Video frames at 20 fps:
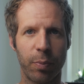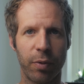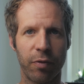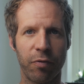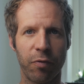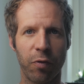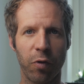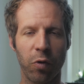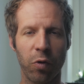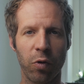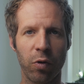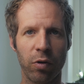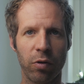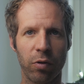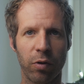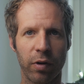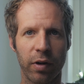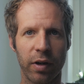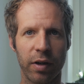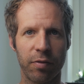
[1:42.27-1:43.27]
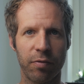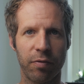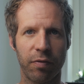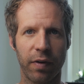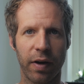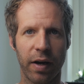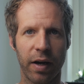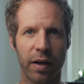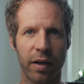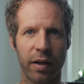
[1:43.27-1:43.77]
before or if
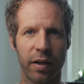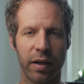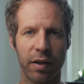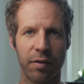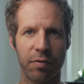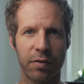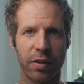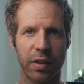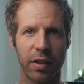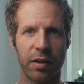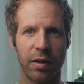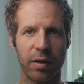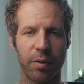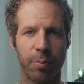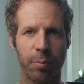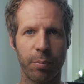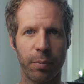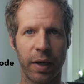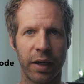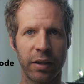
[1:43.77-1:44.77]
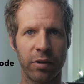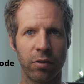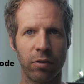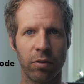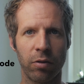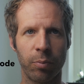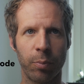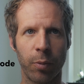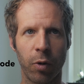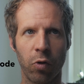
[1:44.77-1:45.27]
I left it in
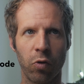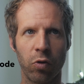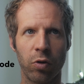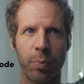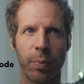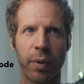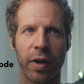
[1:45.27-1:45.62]
manual mode,